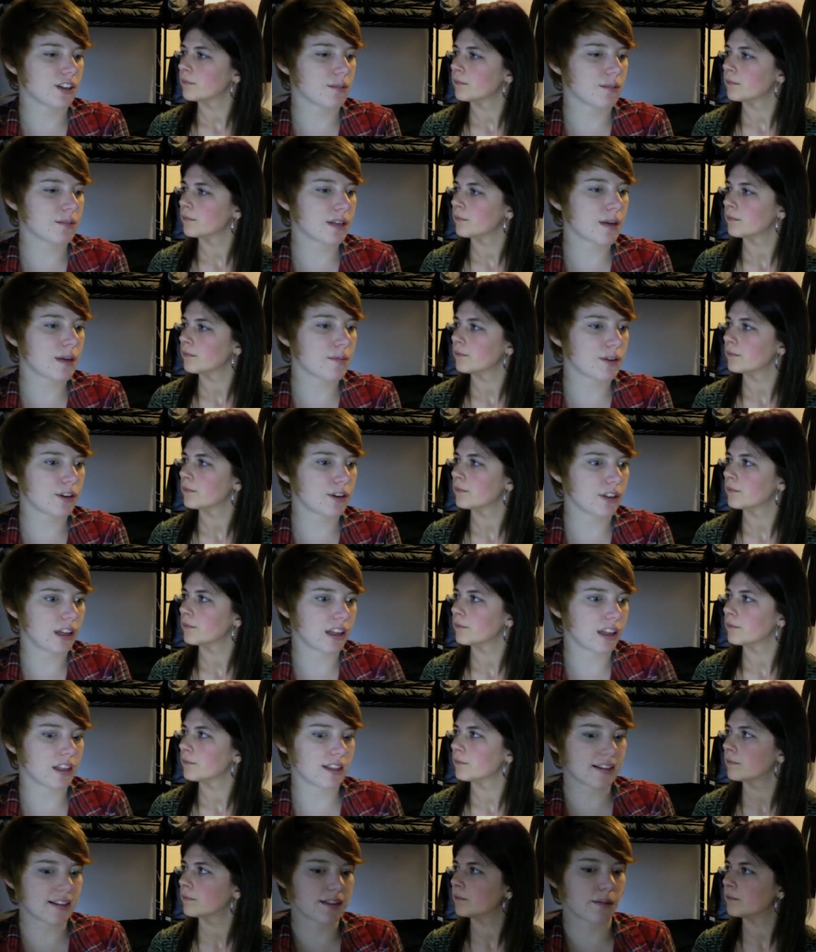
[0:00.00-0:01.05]
Speaker 1: comes up and you're
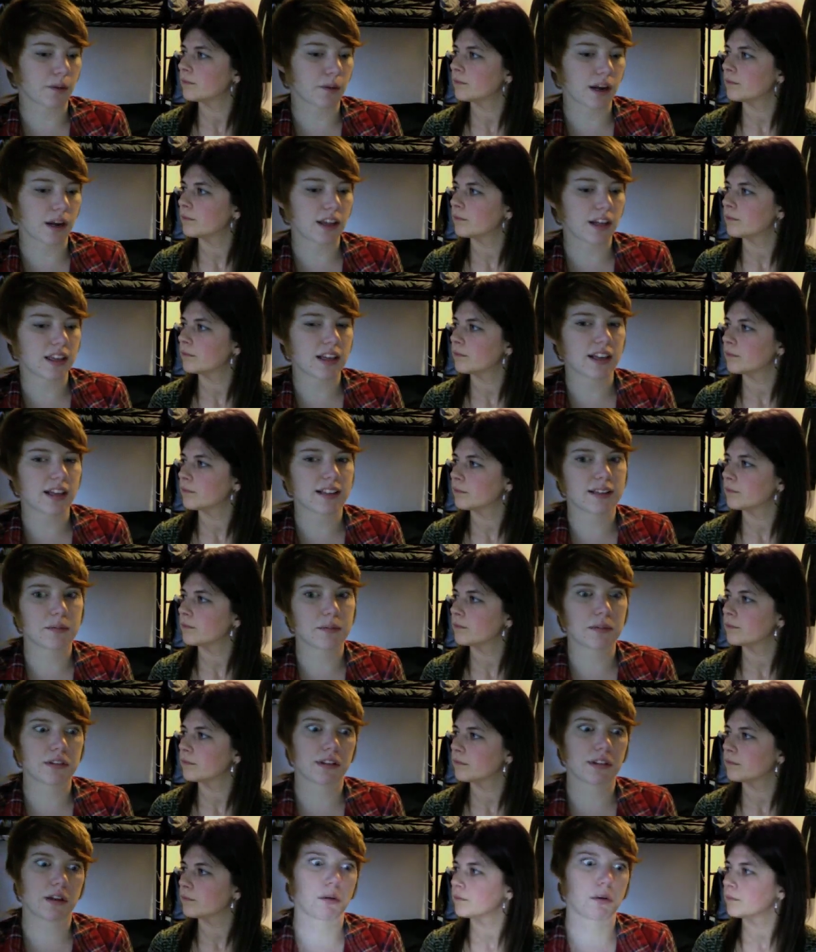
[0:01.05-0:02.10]
like, this is what I think, and someone's
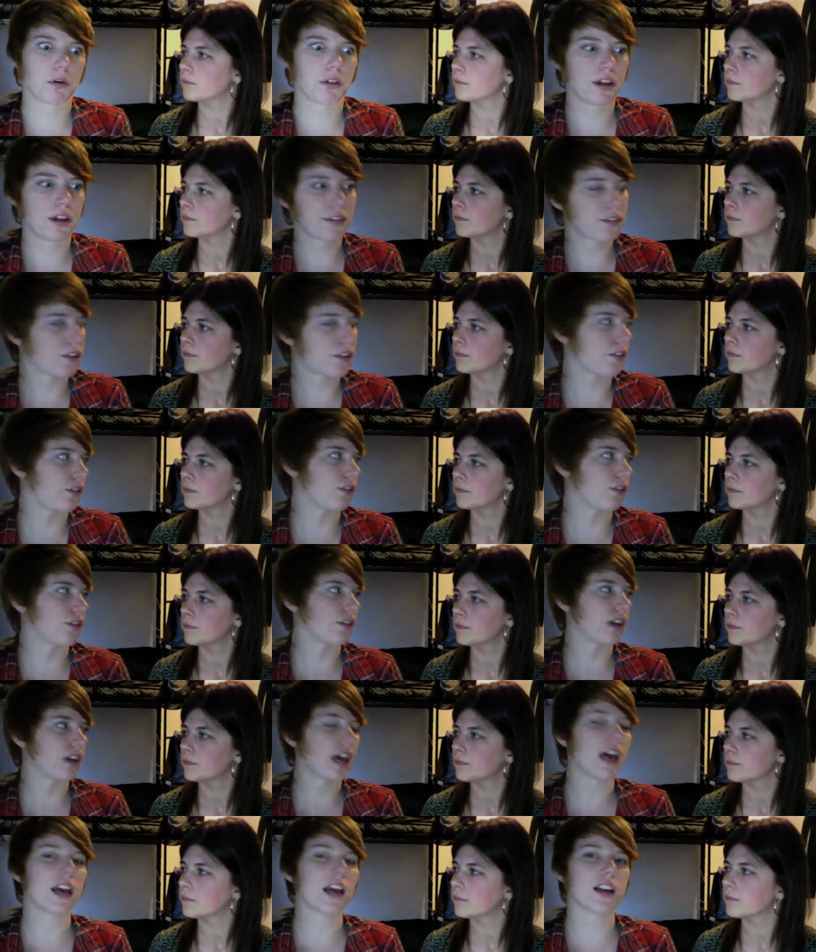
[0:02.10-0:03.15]
like, well, that's because you're
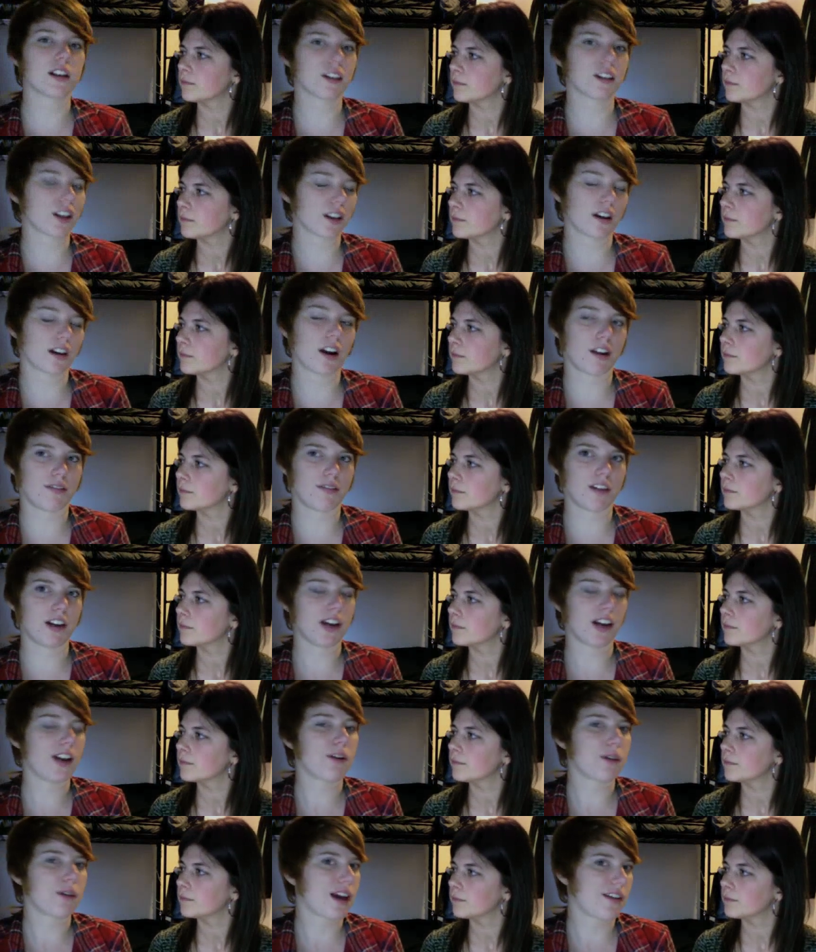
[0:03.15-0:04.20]
gay, and you're like, all right, fine, I
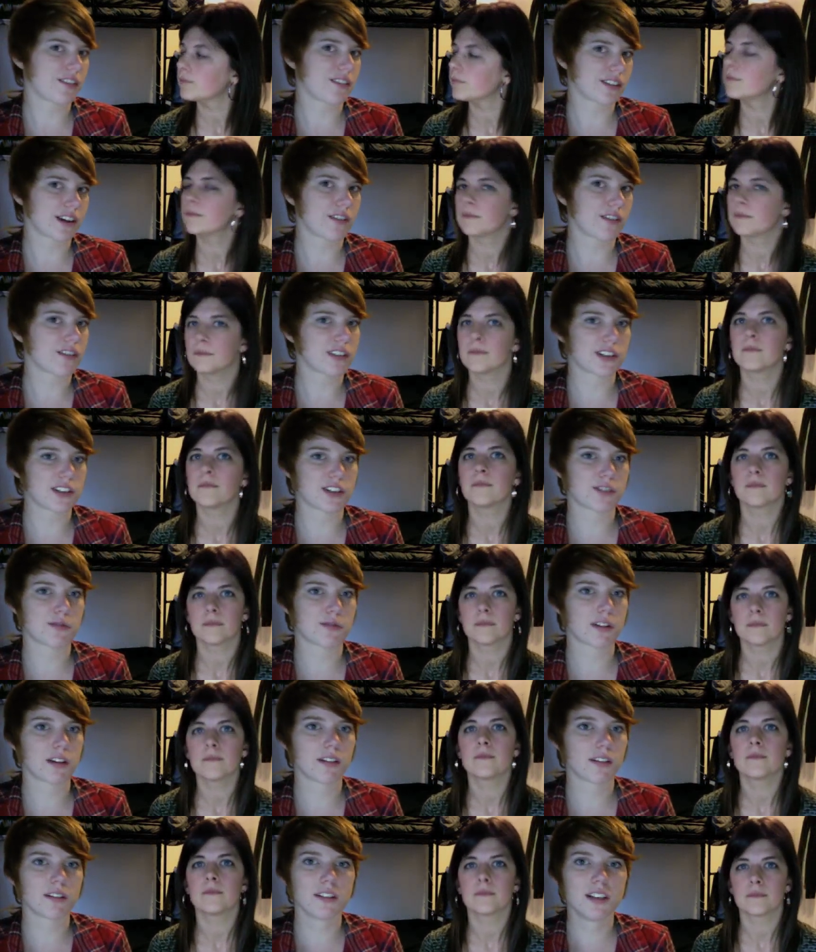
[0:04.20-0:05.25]
don't want to have this conversation with
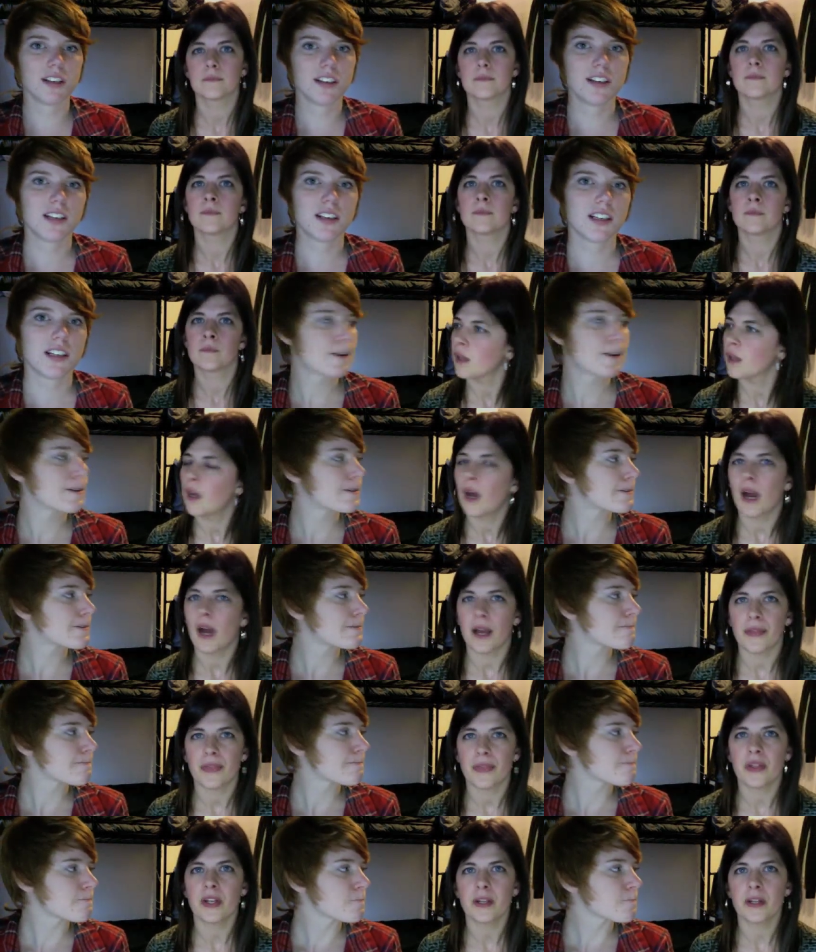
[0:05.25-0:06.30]
you.
Speaker 2: I
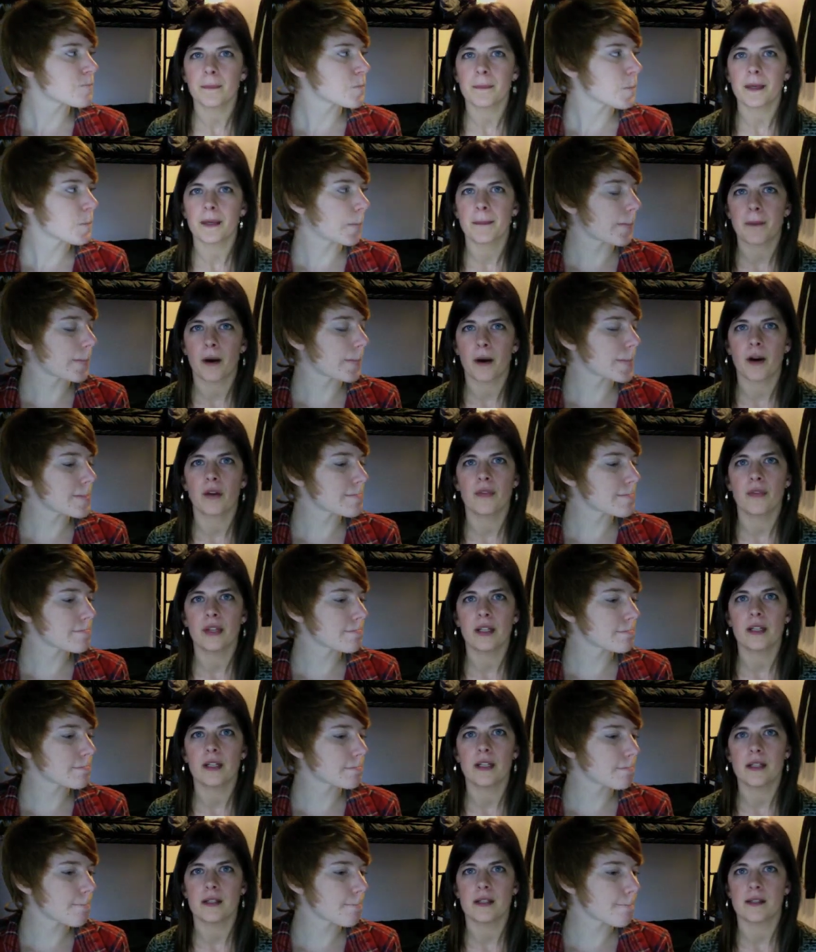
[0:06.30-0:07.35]
think a big part of it
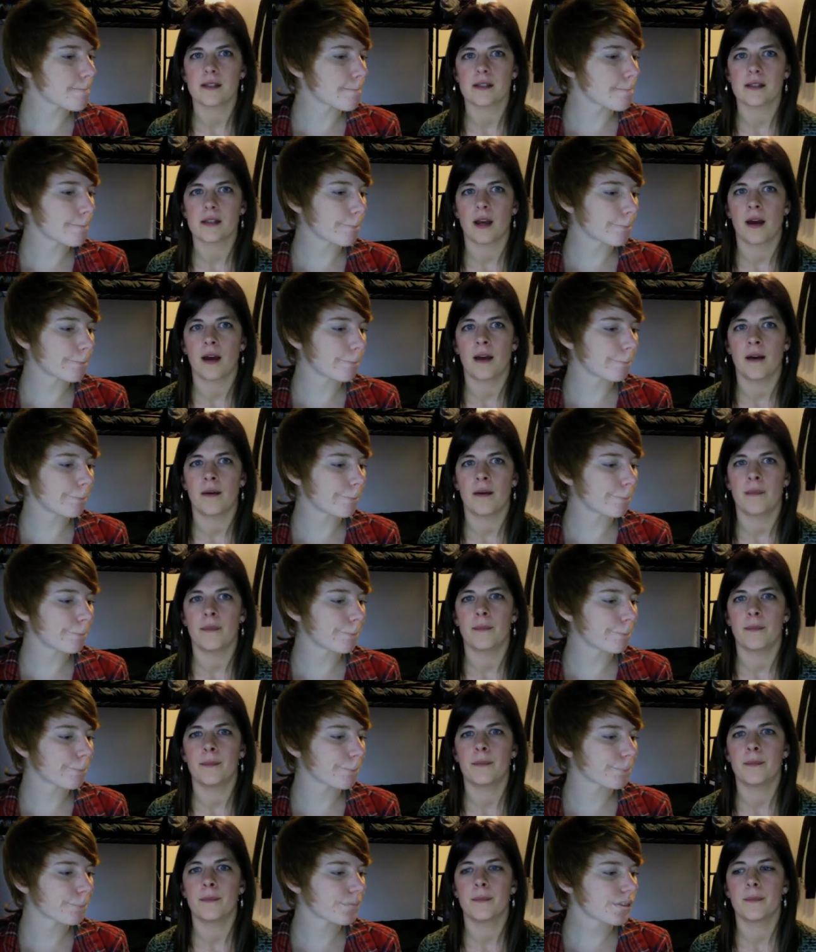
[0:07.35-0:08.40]
is
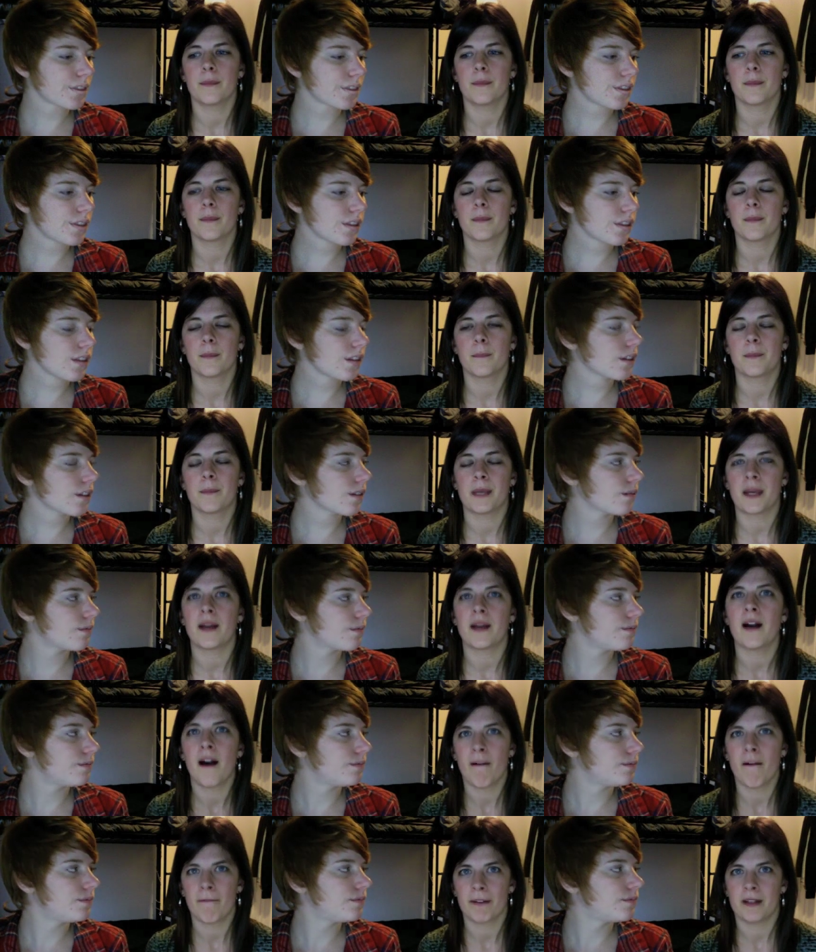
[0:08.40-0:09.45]
um, being
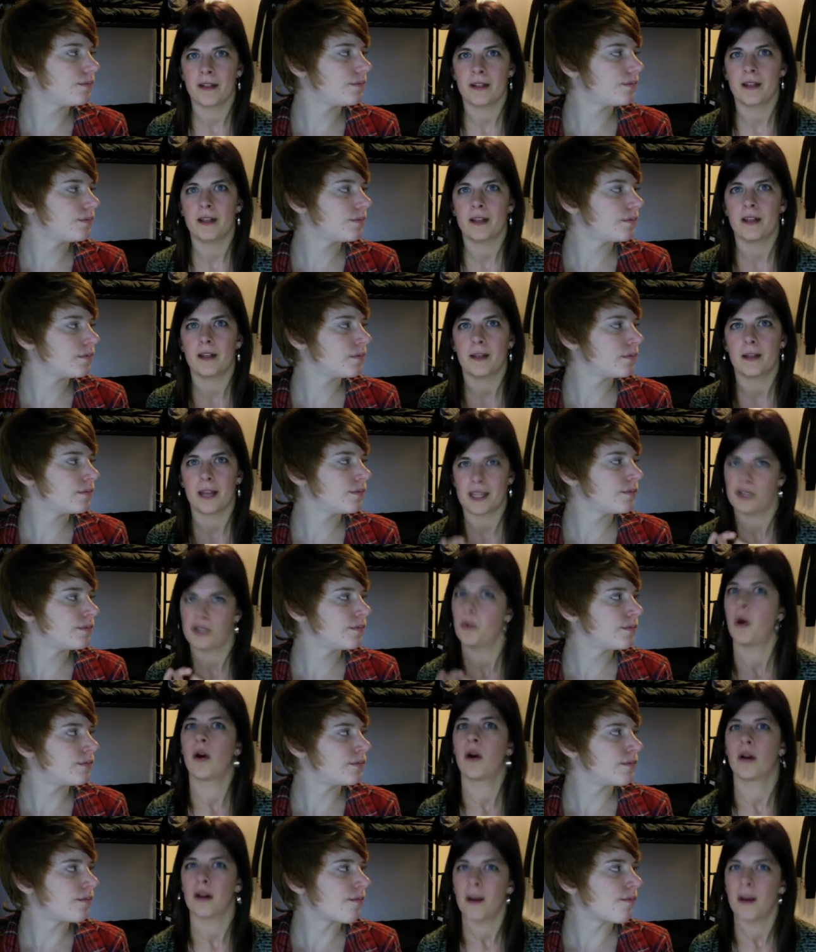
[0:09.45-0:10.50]
confident that you
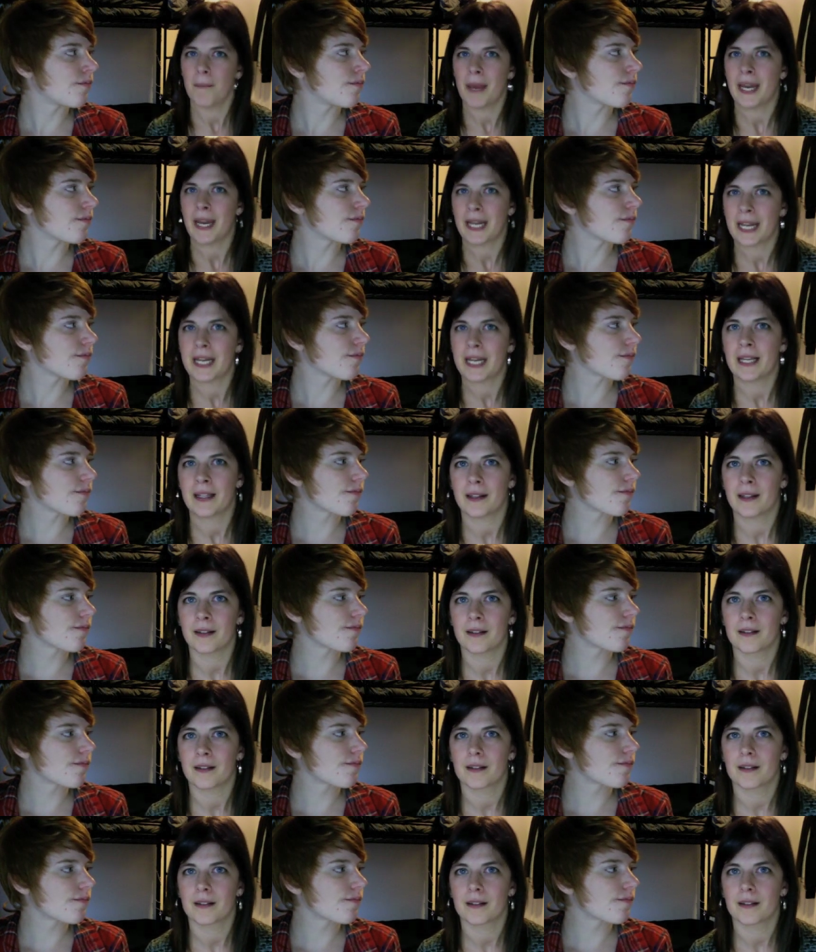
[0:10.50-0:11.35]
aren't a man hating